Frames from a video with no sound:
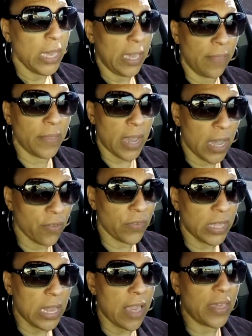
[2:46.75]
in the
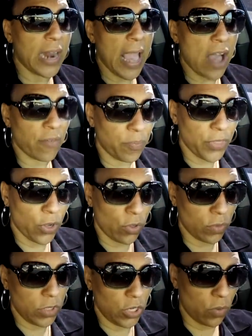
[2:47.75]
oven, and then have
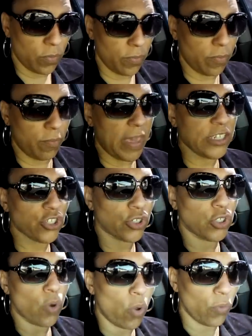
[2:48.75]
them, make sure
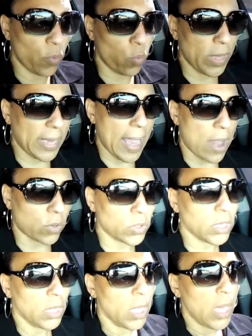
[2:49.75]
you hold the wick out.